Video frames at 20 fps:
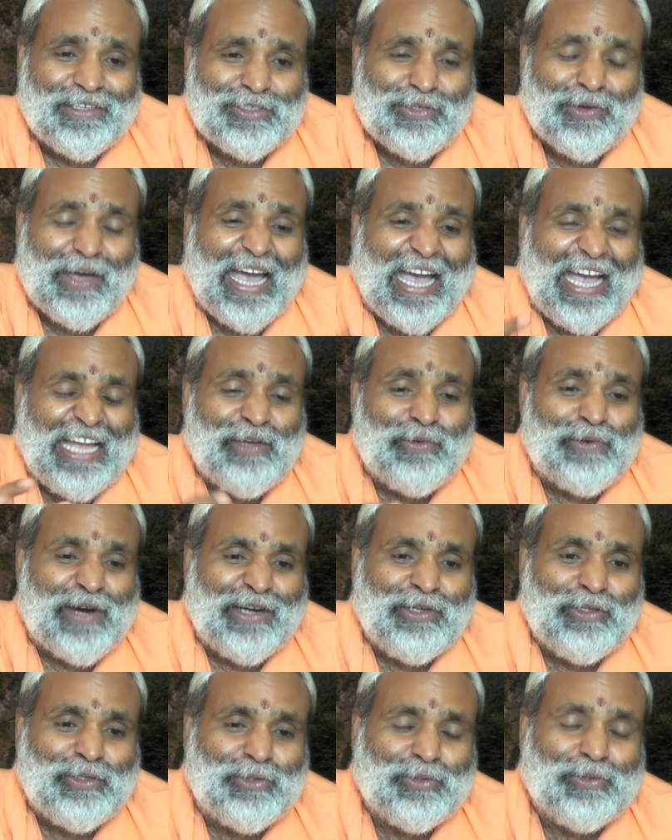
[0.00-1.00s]
So I
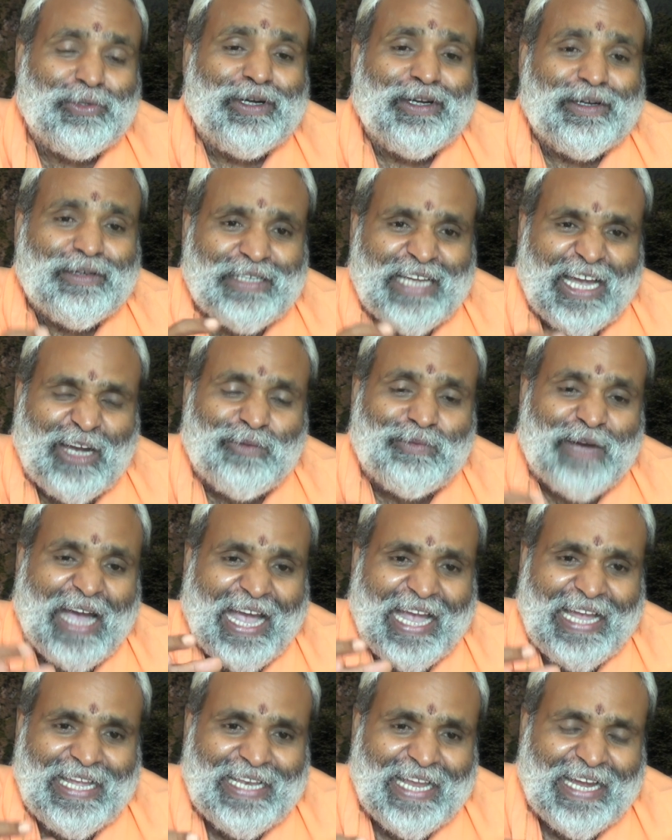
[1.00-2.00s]
want to now
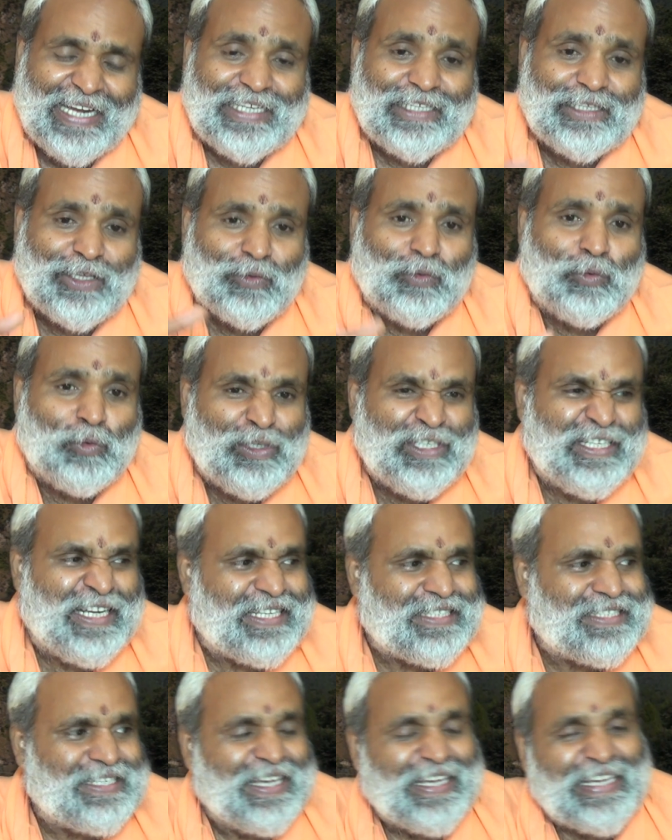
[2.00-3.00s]
highlight the
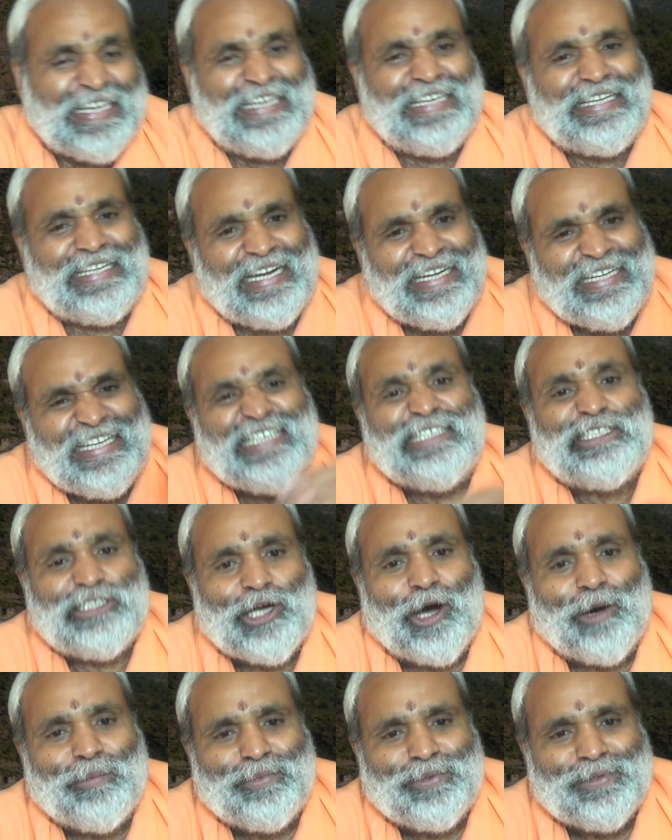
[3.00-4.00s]
goodness in getting
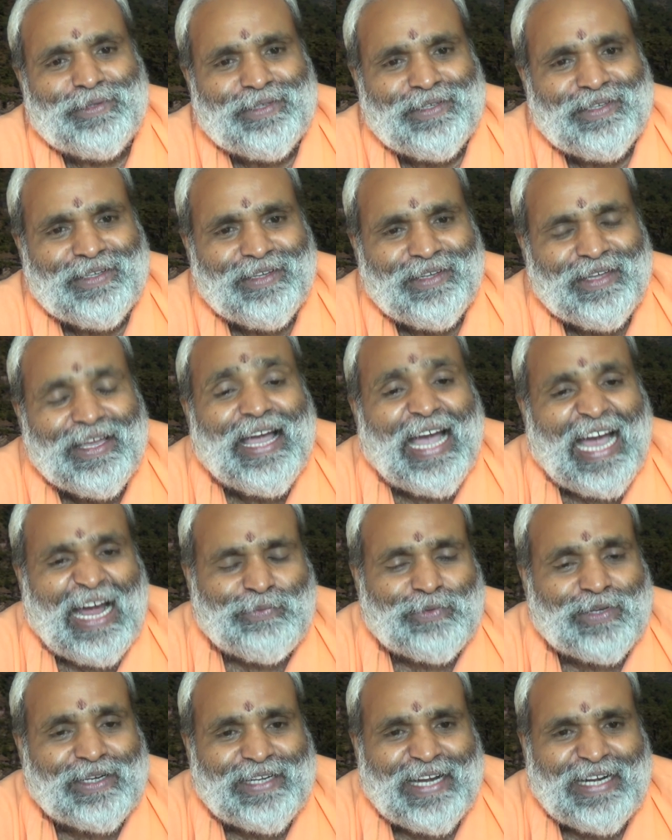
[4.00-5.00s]
job.
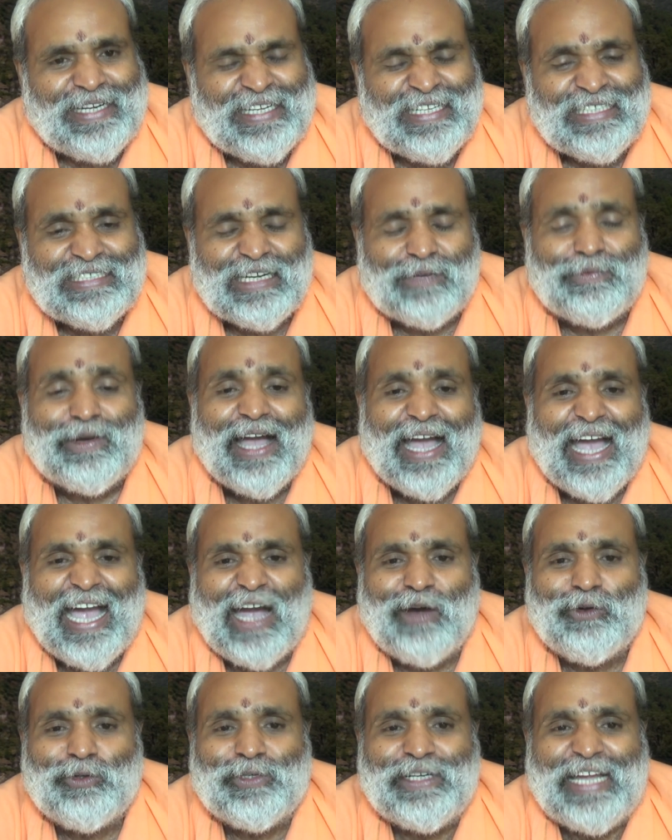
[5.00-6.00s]
After getting job,
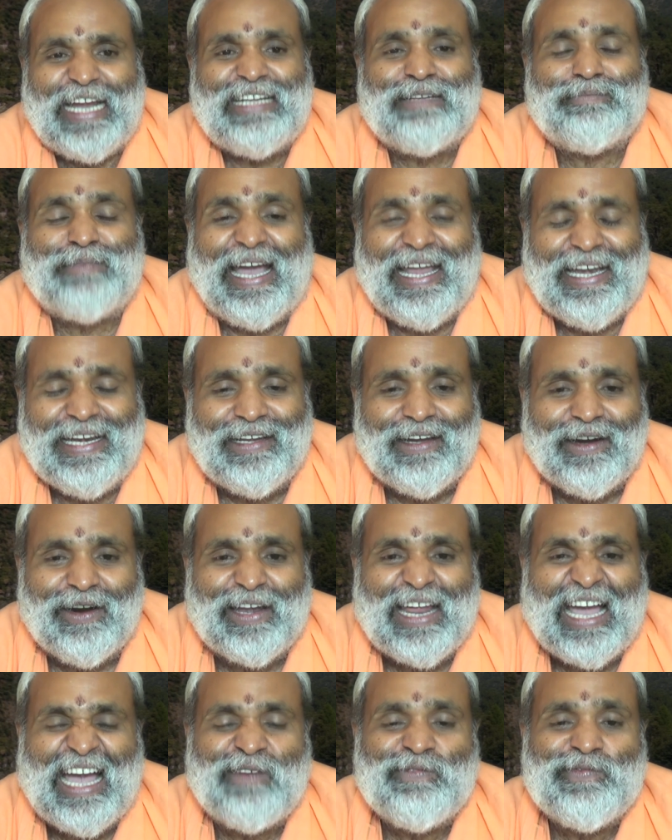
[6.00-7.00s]
how to get married
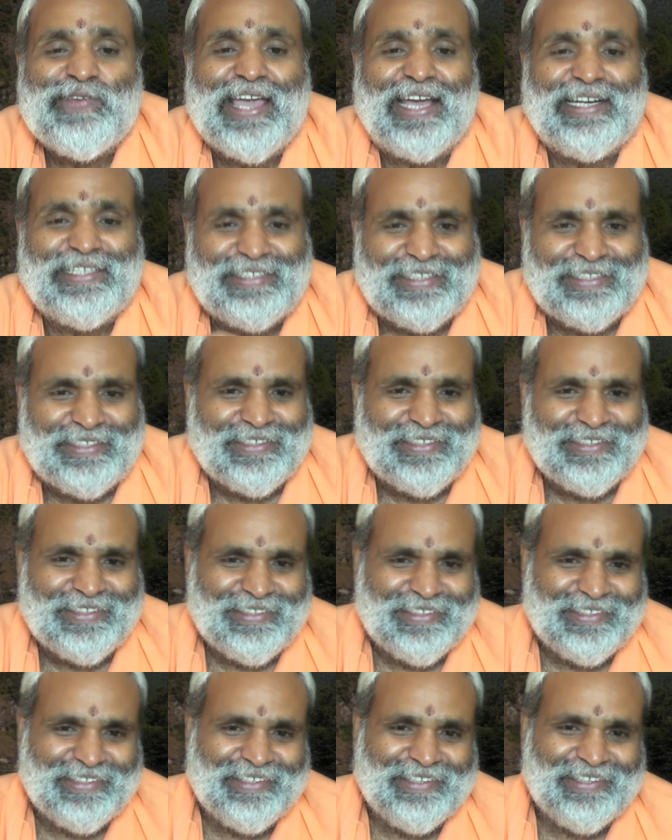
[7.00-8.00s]
or have fiancé.
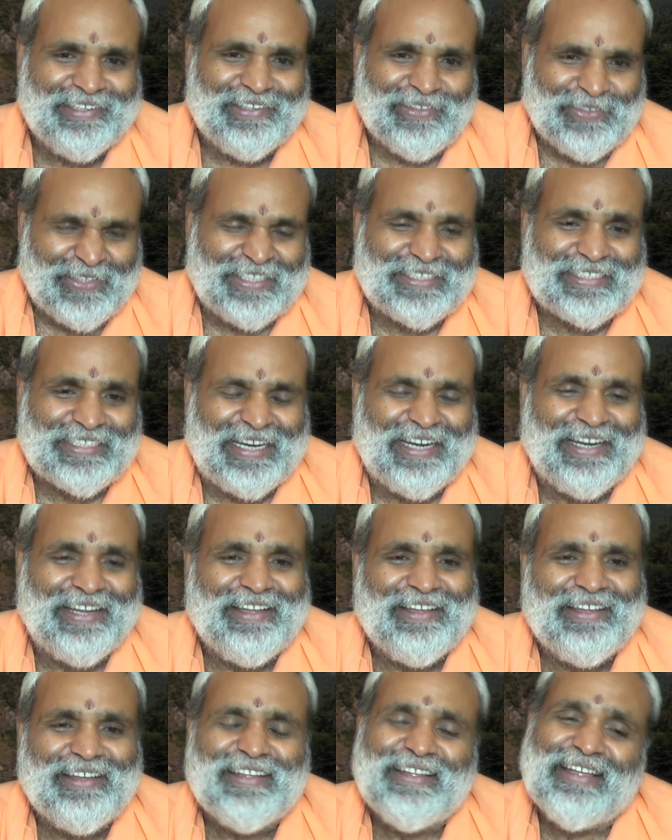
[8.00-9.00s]
You understand?
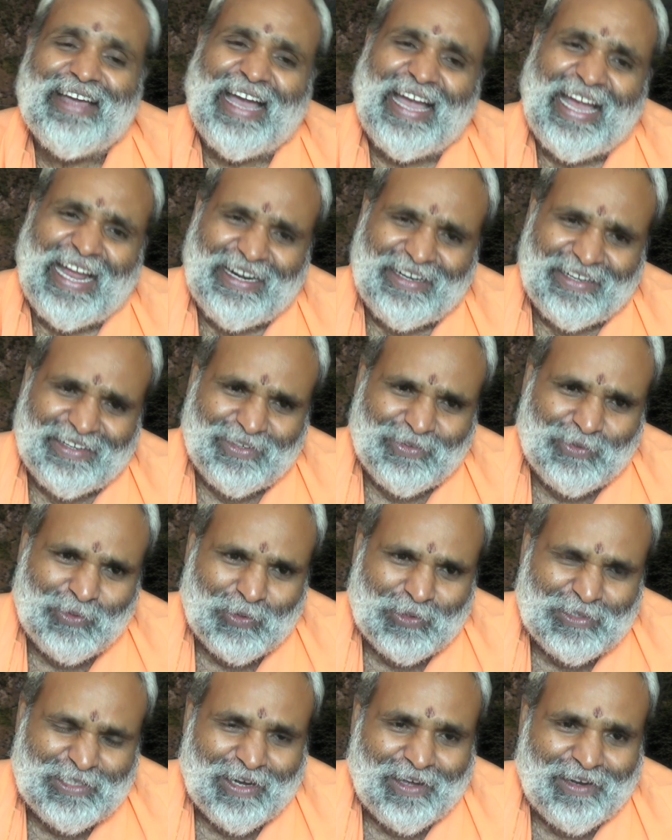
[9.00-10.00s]
And
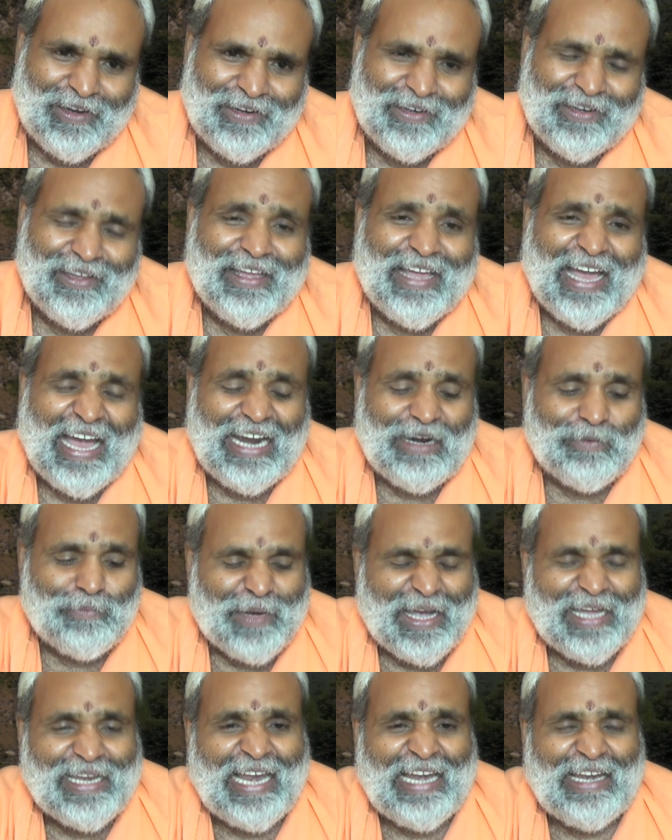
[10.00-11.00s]
goes on and on. And
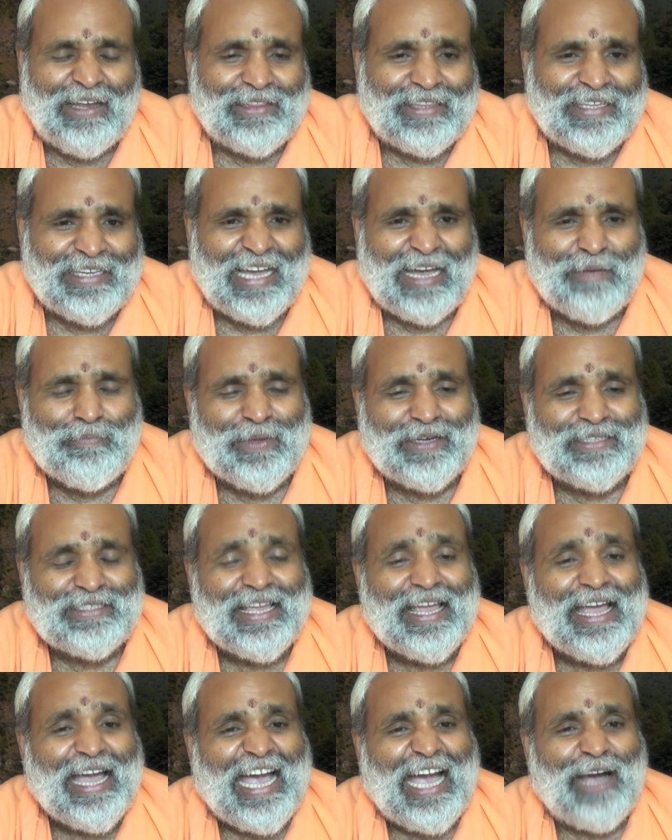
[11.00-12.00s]
finally nothing happens,
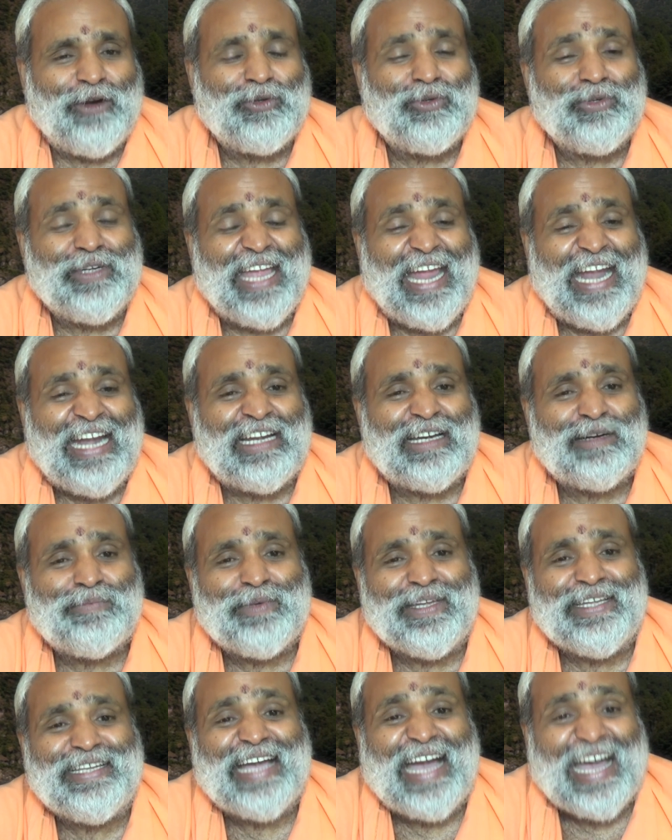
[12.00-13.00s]
how to end
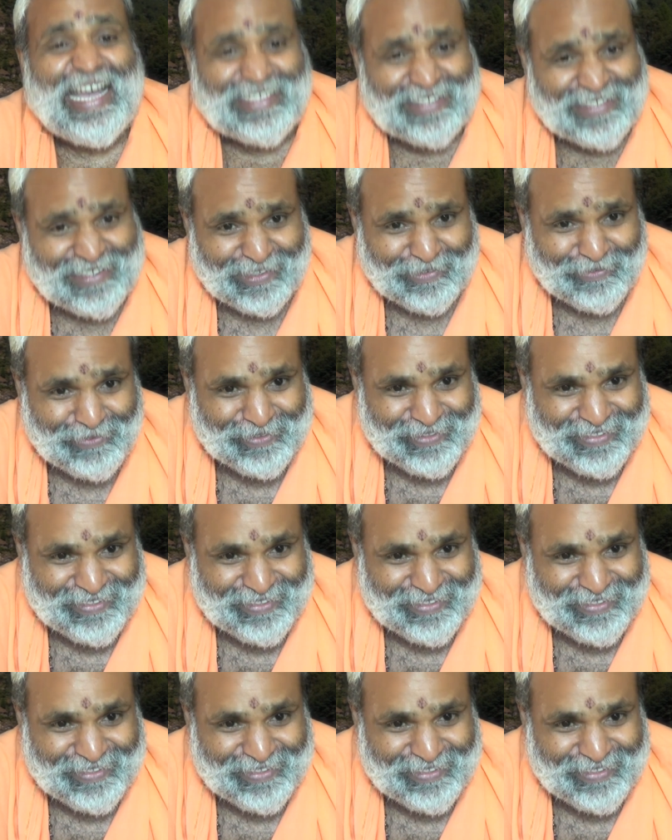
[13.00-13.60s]
up in ashram.